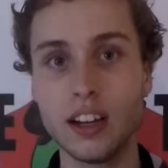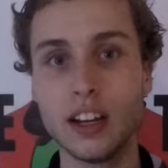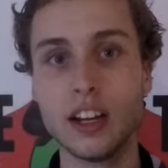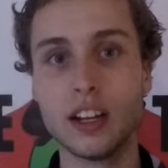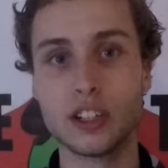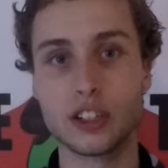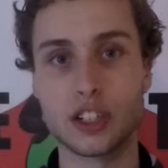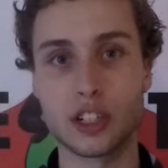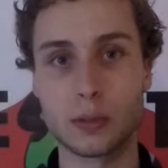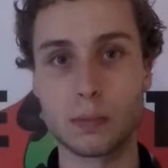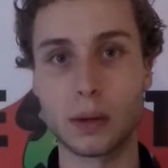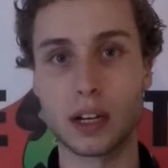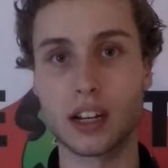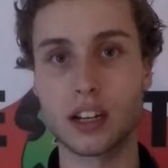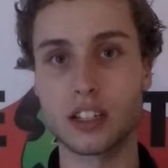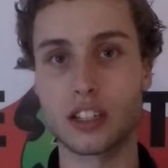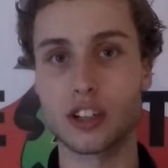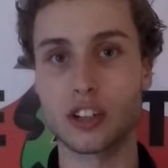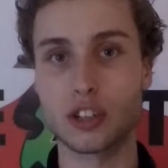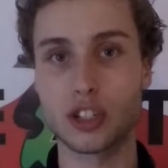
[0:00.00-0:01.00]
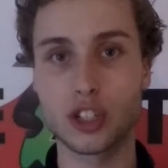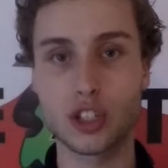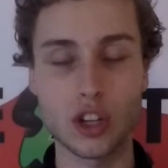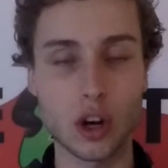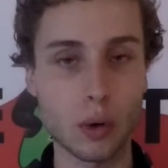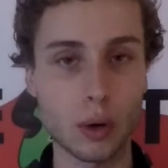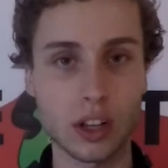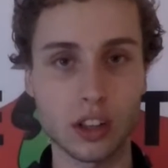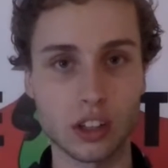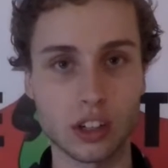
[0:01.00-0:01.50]
just because they're
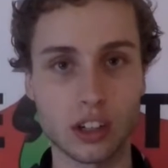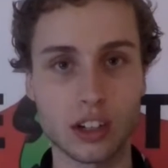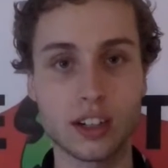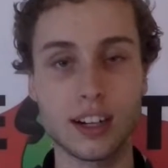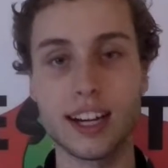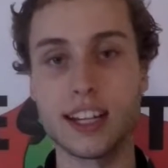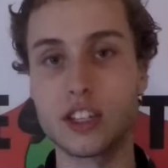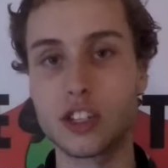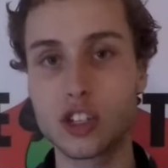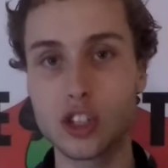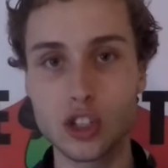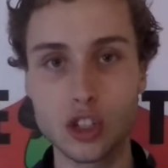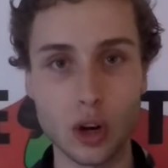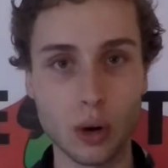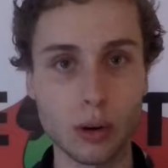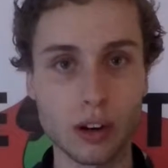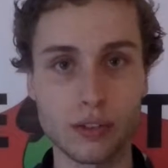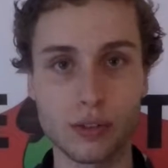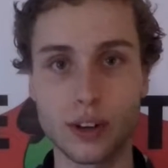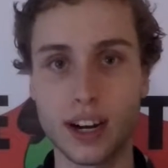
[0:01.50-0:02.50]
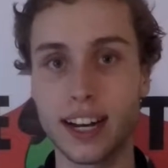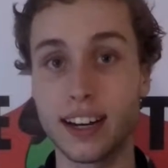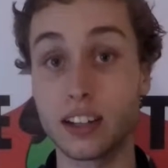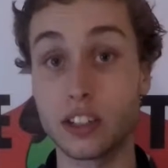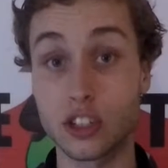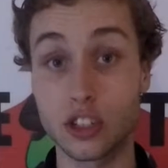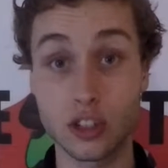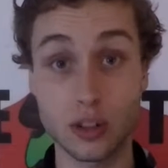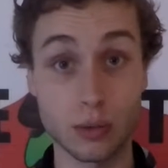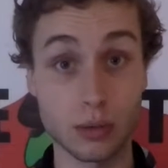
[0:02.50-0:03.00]
so alert and so afraid
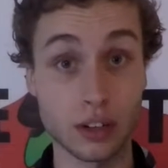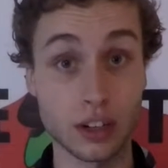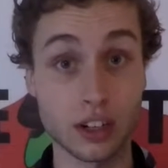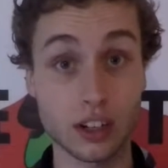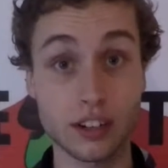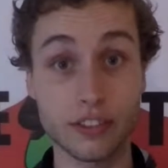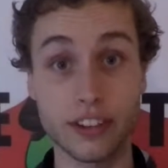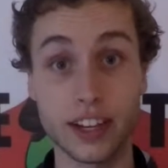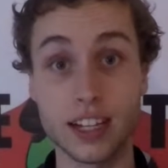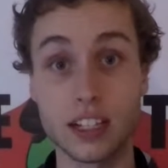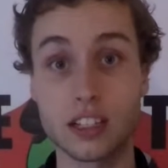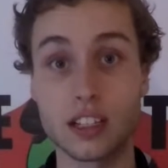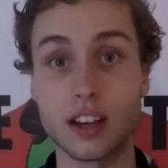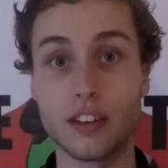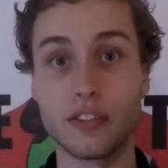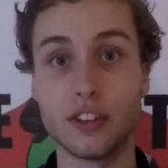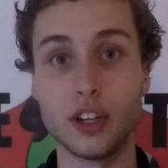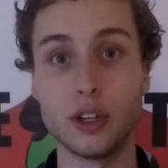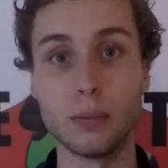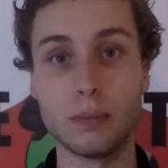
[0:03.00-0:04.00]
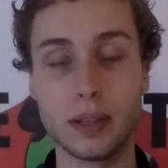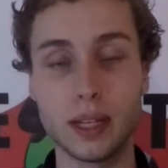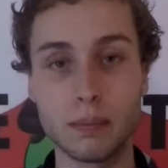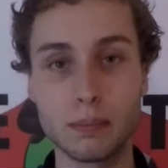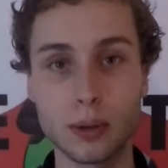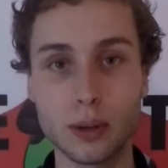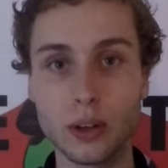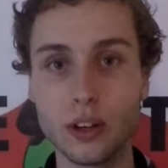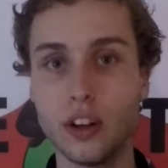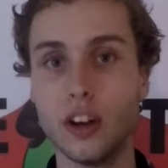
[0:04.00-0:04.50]
and so nervous of new
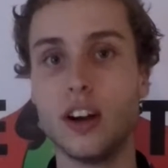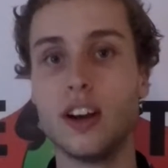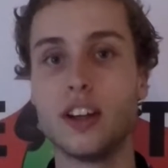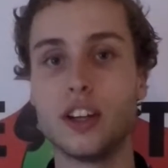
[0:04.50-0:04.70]
people.